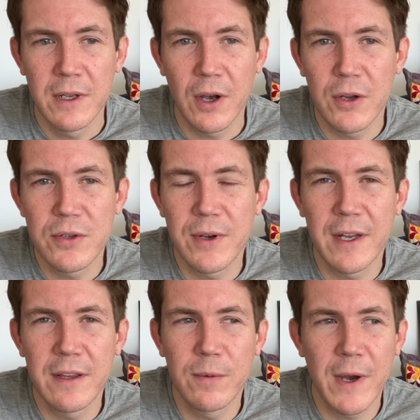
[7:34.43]
onto
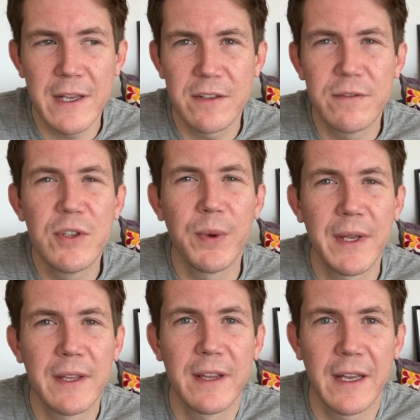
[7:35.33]
other ways of
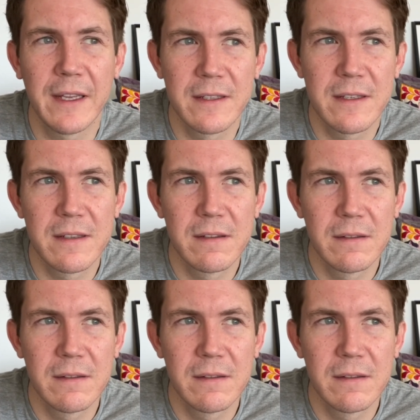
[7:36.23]
doing things.